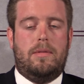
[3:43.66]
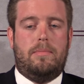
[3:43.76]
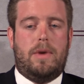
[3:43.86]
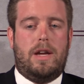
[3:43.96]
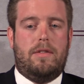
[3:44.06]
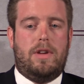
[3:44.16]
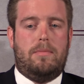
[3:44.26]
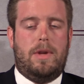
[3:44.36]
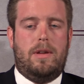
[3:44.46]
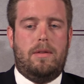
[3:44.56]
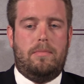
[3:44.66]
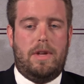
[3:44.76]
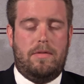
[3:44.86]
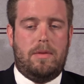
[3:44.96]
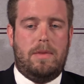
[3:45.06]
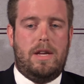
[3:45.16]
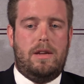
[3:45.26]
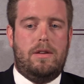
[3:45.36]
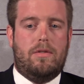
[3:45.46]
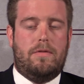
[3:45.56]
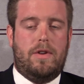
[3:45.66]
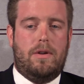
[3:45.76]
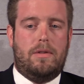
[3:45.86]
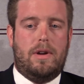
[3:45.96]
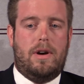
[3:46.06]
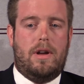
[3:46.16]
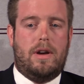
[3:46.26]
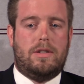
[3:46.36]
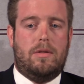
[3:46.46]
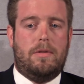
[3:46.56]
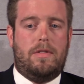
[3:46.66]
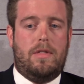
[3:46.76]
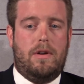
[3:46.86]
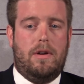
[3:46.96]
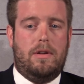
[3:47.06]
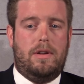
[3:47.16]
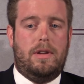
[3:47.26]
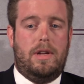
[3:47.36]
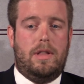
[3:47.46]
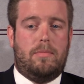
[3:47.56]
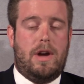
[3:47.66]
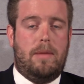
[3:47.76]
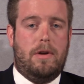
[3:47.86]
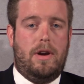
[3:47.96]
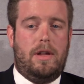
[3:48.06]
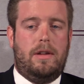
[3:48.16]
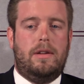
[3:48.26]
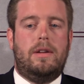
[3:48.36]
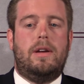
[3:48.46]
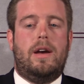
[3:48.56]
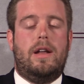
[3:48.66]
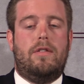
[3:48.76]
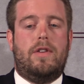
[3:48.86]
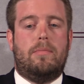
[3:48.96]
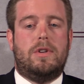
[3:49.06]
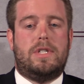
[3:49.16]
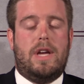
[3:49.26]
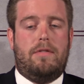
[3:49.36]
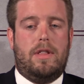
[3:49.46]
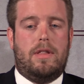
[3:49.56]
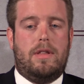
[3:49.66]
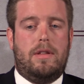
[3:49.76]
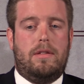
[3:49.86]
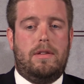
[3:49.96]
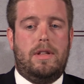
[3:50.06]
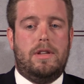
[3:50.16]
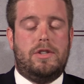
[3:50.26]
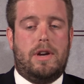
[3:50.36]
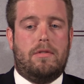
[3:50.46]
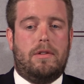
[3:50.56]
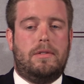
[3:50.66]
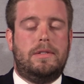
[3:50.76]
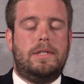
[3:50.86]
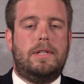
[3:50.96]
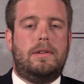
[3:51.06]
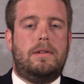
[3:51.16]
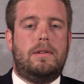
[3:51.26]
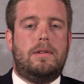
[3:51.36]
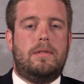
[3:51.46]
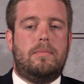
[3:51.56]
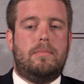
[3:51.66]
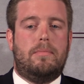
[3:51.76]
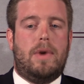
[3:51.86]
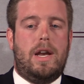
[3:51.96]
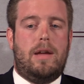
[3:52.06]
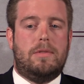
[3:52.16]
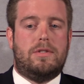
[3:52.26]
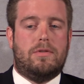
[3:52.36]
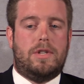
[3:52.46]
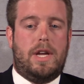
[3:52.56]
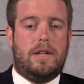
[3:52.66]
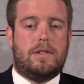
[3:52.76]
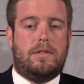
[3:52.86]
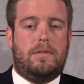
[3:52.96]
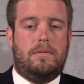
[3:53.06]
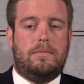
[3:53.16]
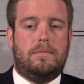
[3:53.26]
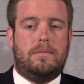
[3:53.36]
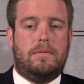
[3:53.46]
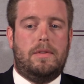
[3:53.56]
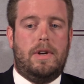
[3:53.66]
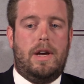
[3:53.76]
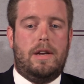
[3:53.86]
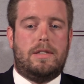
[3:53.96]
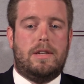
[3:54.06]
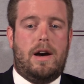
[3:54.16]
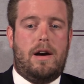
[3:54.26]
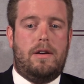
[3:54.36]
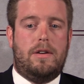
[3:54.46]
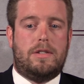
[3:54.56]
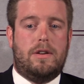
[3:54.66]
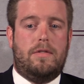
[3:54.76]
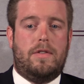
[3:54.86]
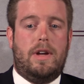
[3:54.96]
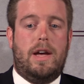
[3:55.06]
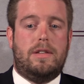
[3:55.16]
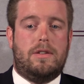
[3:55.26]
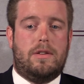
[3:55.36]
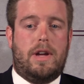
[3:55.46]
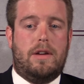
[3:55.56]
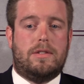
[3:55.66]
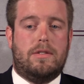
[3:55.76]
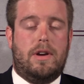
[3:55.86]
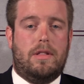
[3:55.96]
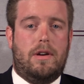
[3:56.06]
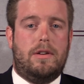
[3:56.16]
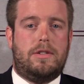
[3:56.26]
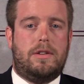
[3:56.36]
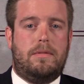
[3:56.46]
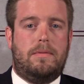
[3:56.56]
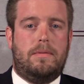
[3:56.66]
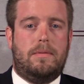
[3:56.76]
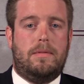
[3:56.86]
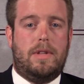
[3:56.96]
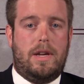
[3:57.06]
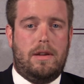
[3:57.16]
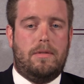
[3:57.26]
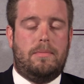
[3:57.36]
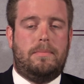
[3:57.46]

by giving me your vote on October 3rd in the primary and November 7th in the general. My name is George Hansel, and it's an honor to serve as your councillor at large. Thank you.